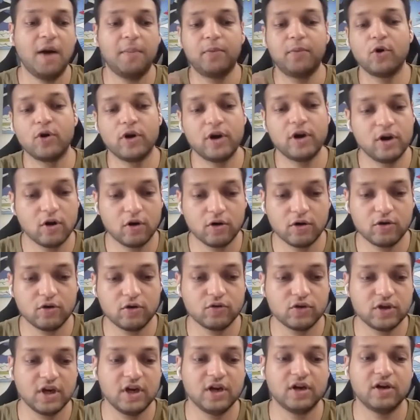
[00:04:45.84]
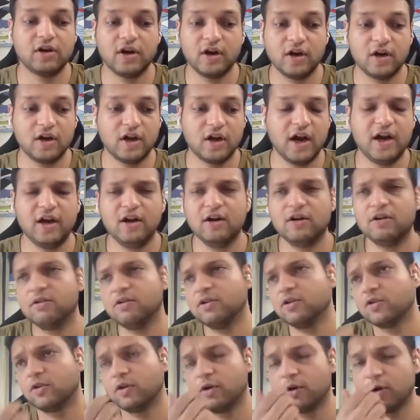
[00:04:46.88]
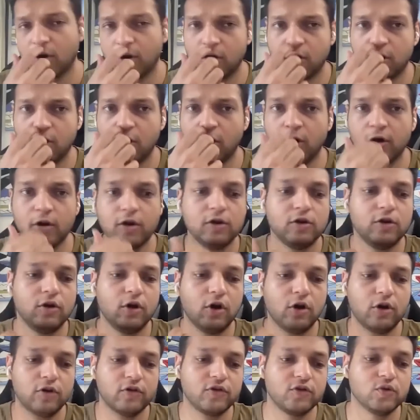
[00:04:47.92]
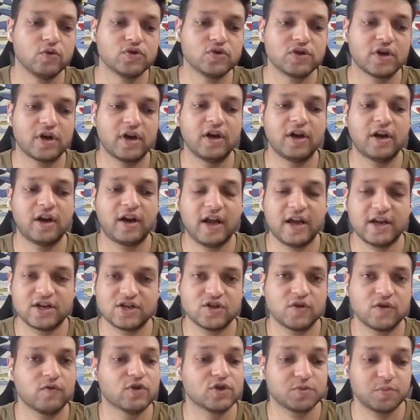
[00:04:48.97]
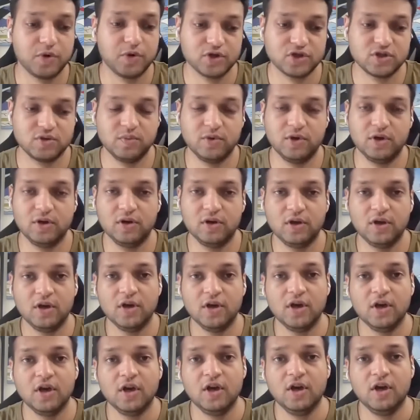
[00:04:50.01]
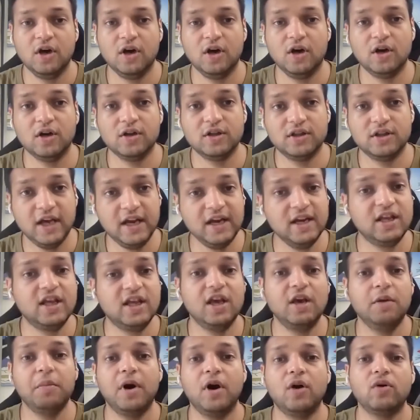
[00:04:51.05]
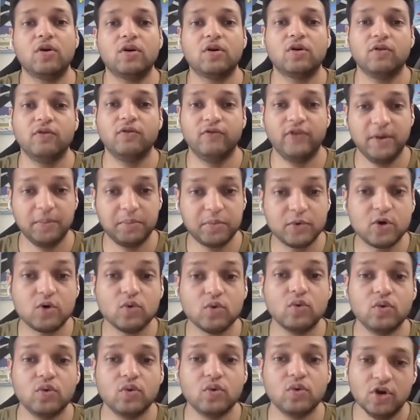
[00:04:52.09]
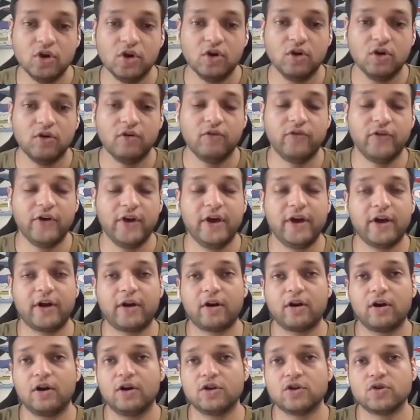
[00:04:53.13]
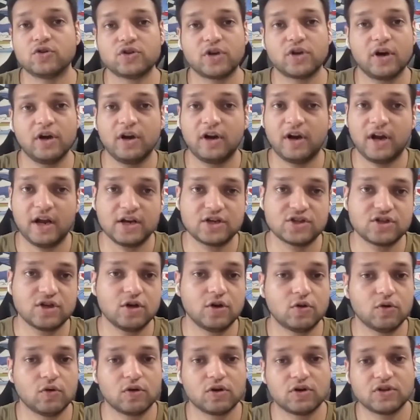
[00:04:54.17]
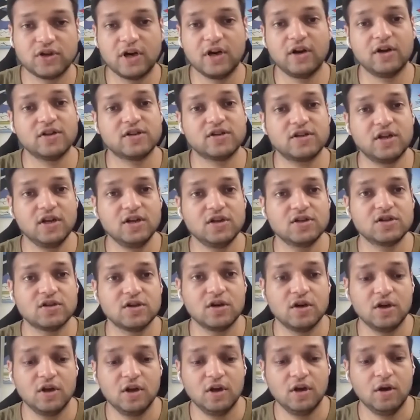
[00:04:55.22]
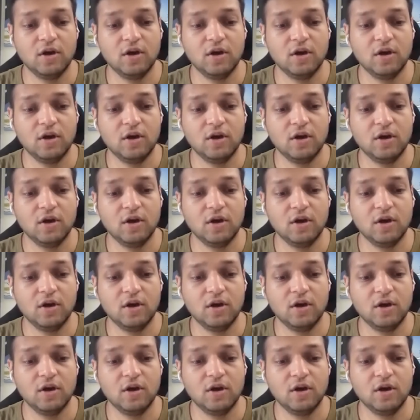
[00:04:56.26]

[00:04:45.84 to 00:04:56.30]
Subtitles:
uploaded onto the internet and, a lot of user interaction was possible. Then came out Web 2, where user interaction took center stage,